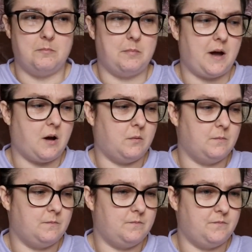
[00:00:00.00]
about
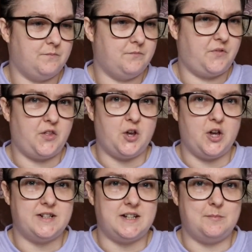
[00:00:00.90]

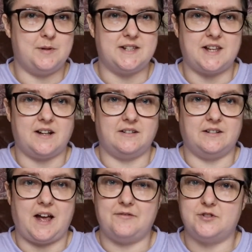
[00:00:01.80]
30%
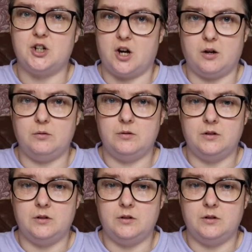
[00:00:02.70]
left to go,